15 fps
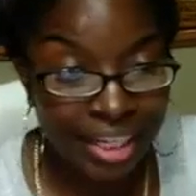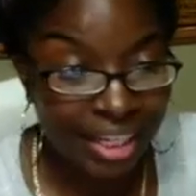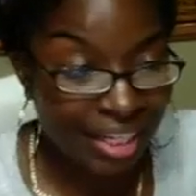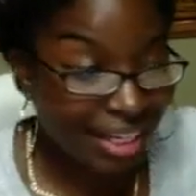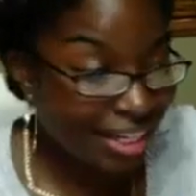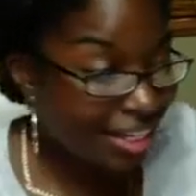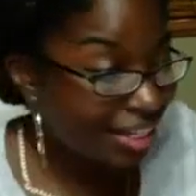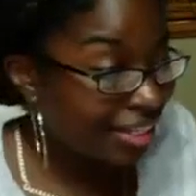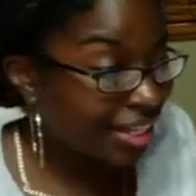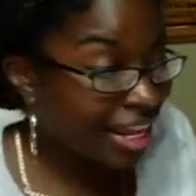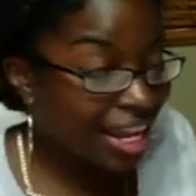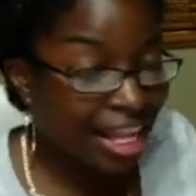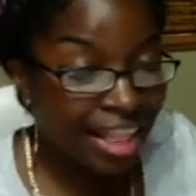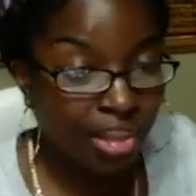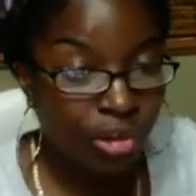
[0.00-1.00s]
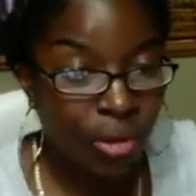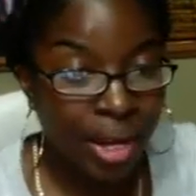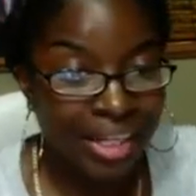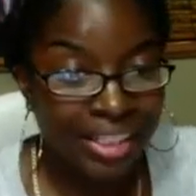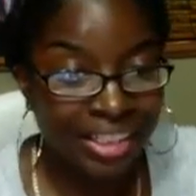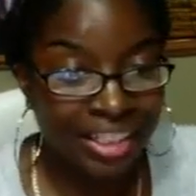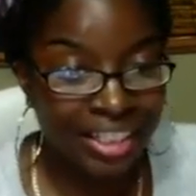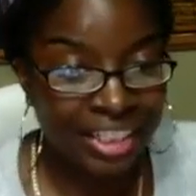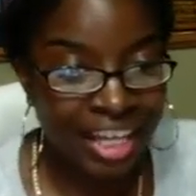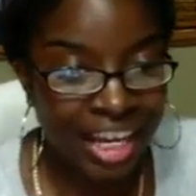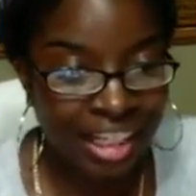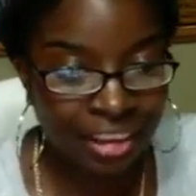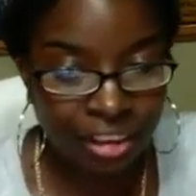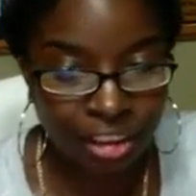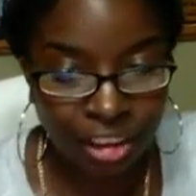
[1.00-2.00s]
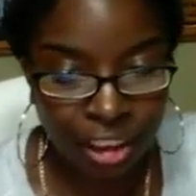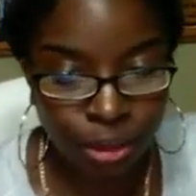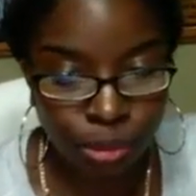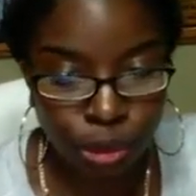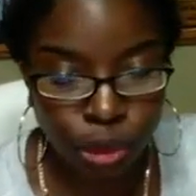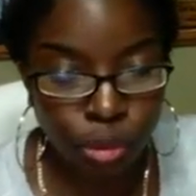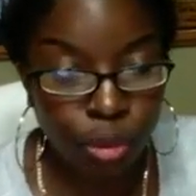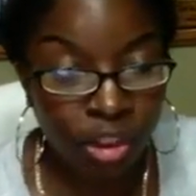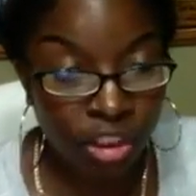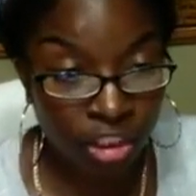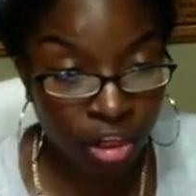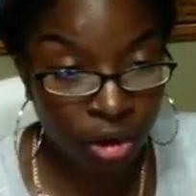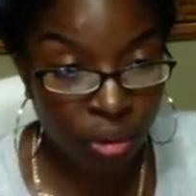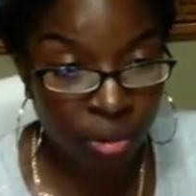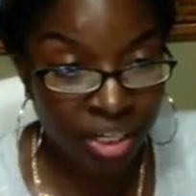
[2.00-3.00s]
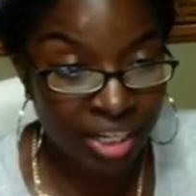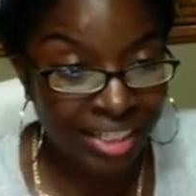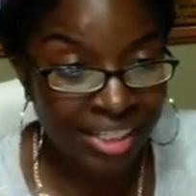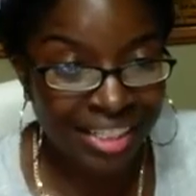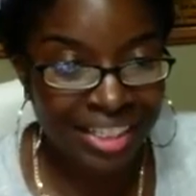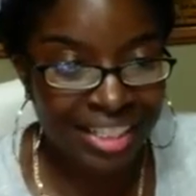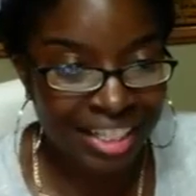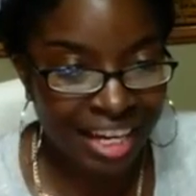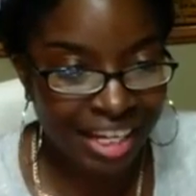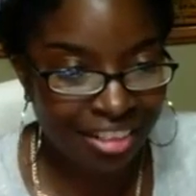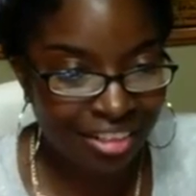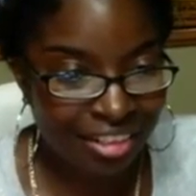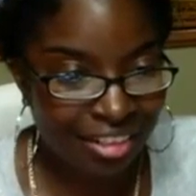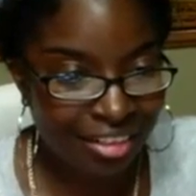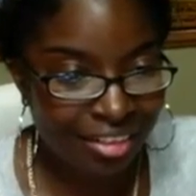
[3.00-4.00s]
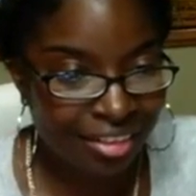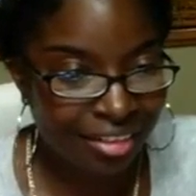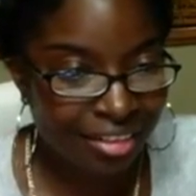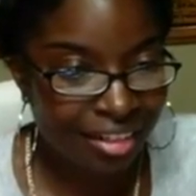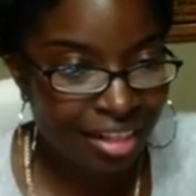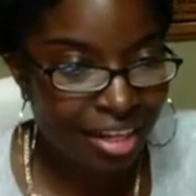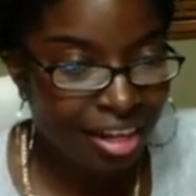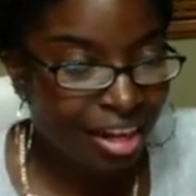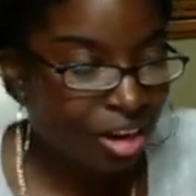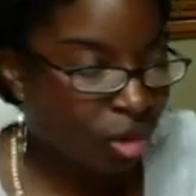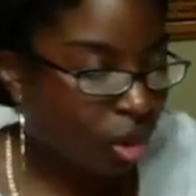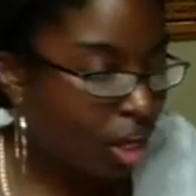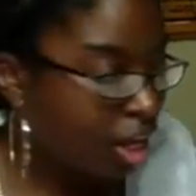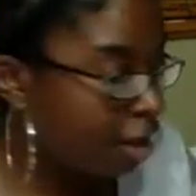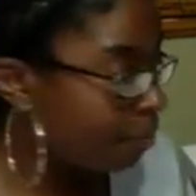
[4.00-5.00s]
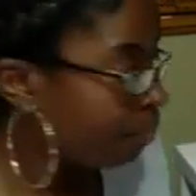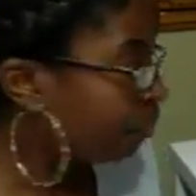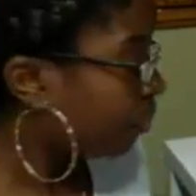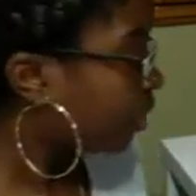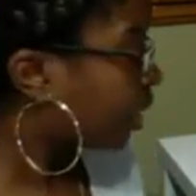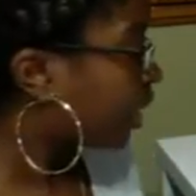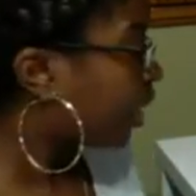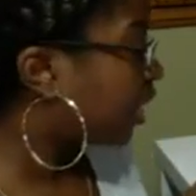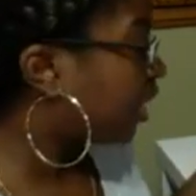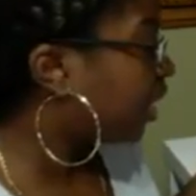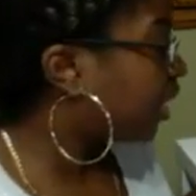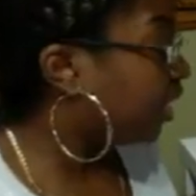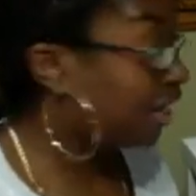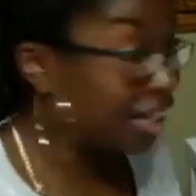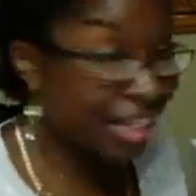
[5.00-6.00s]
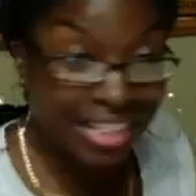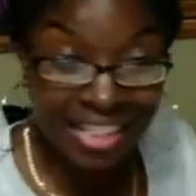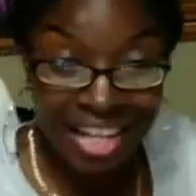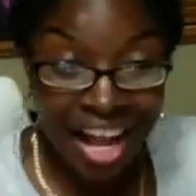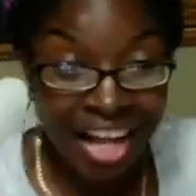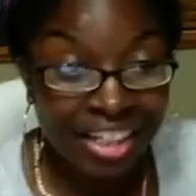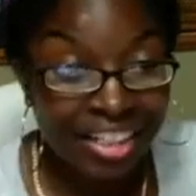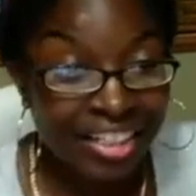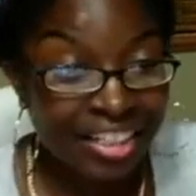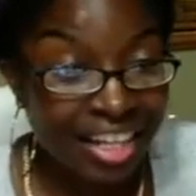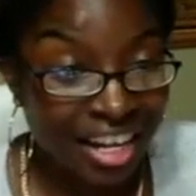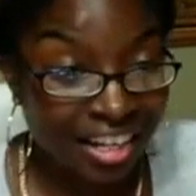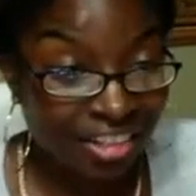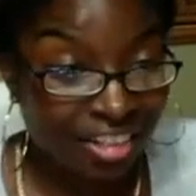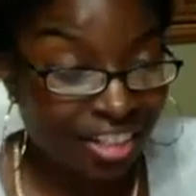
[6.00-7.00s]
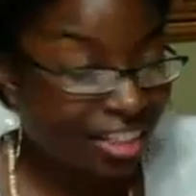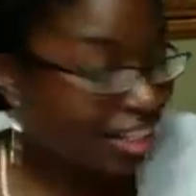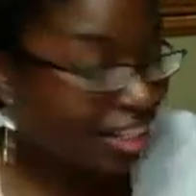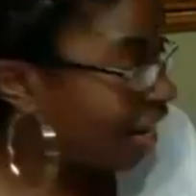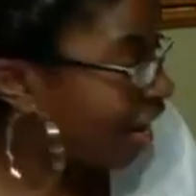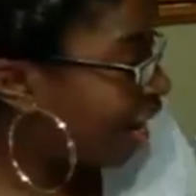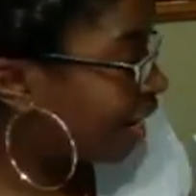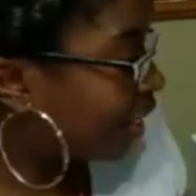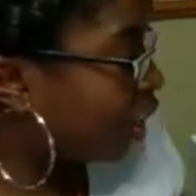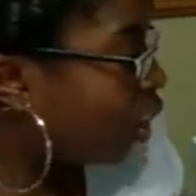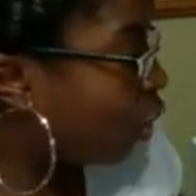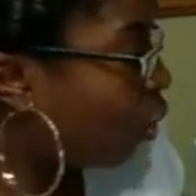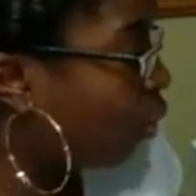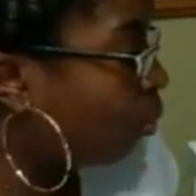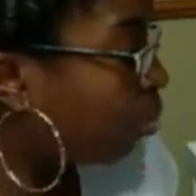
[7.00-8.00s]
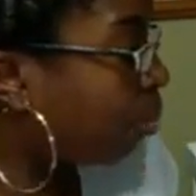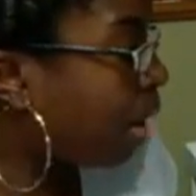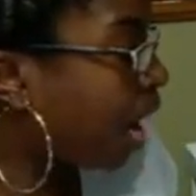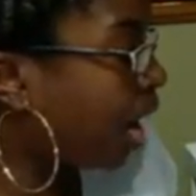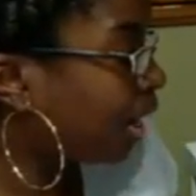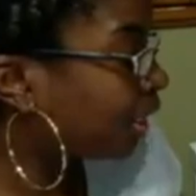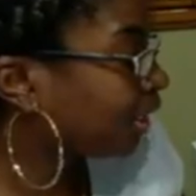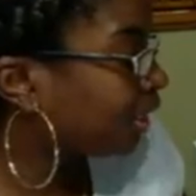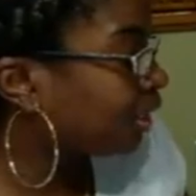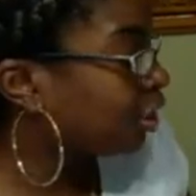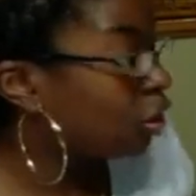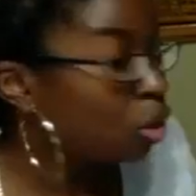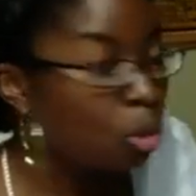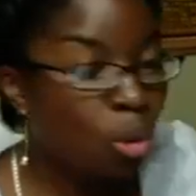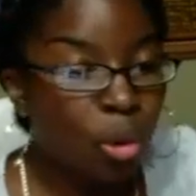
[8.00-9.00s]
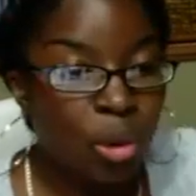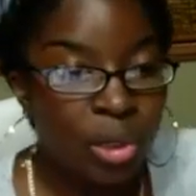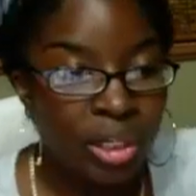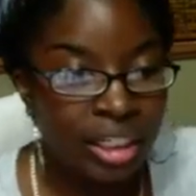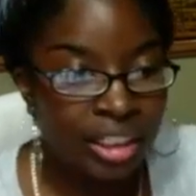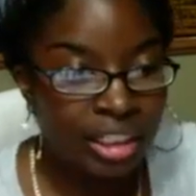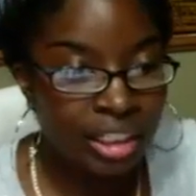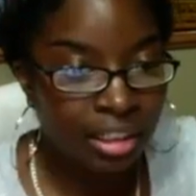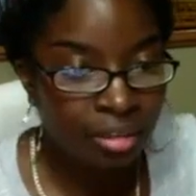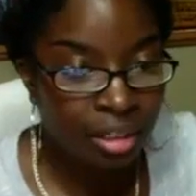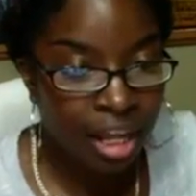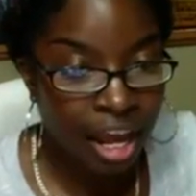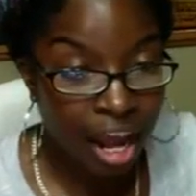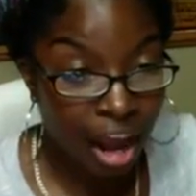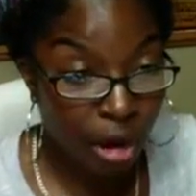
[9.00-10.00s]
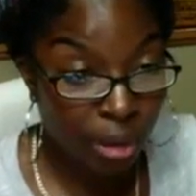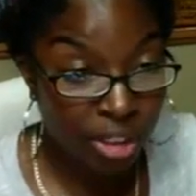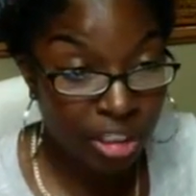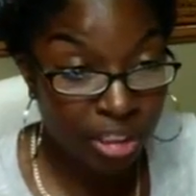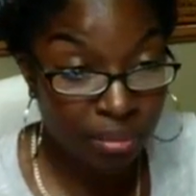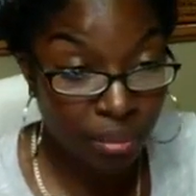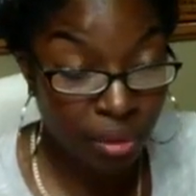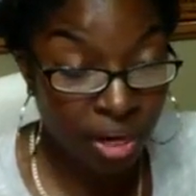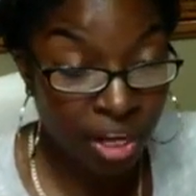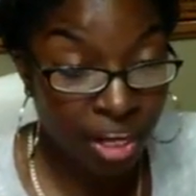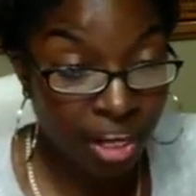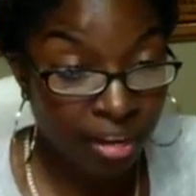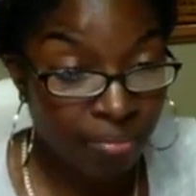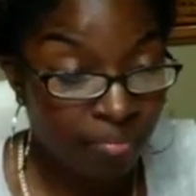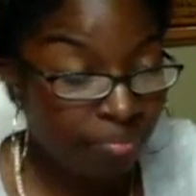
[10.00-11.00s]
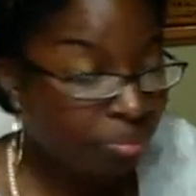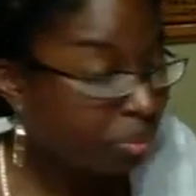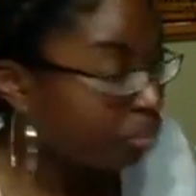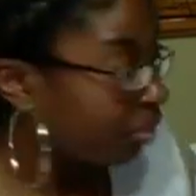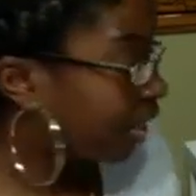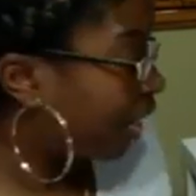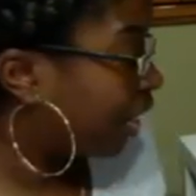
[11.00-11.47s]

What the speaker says: Is anthrax contagious? That's what you want to know. Is it contagious? Okay? It is not contagious. It has a whole box on how it's spread and